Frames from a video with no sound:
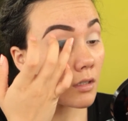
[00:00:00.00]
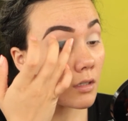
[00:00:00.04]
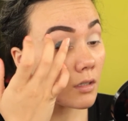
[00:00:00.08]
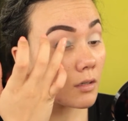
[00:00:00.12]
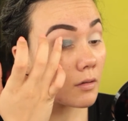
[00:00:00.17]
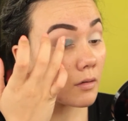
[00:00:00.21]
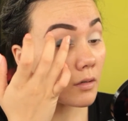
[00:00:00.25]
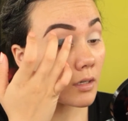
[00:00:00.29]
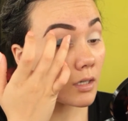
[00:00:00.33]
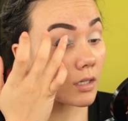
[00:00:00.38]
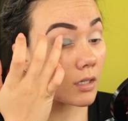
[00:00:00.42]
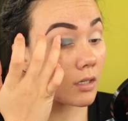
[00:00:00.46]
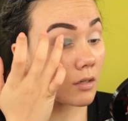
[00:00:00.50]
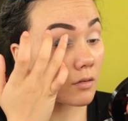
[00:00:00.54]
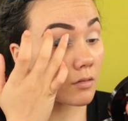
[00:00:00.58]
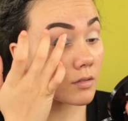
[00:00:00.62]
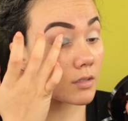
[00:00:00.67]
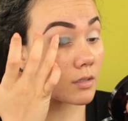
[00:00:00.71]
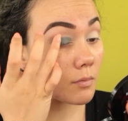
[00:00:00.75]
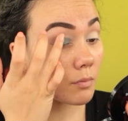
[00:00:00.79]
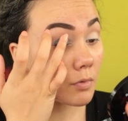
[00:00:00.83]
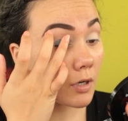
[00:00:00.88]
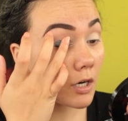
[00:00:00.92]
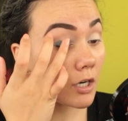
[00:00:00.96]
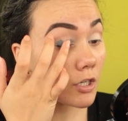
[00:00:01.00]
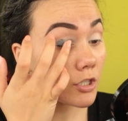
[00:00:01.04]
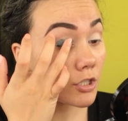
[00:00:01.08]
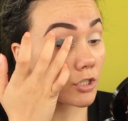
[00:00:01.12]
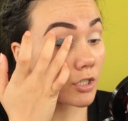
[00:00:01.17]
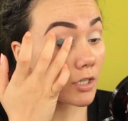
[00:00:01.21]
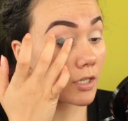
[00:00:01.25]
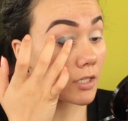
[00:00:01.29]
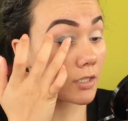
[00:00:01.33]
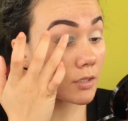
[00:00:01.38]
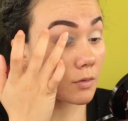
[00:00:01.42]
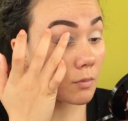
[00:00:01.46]
You can use a brush
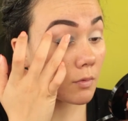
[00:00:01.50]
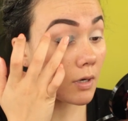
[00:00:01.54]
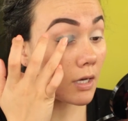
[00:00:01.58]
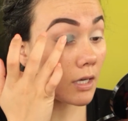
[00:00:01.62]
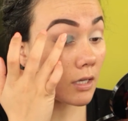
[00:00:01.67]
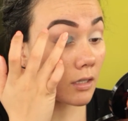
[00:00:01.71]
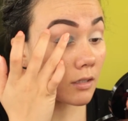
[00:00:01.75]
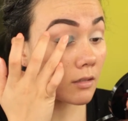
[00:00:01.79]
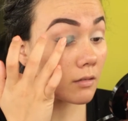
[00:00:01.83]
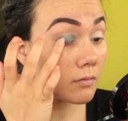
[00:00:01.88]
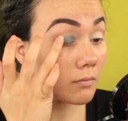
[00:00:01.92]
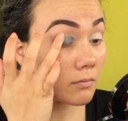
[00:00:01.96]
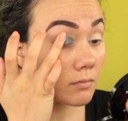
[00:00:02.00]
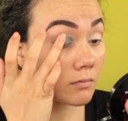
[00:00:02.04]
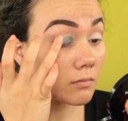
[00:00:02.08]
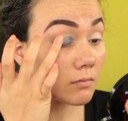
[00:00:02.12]
as well.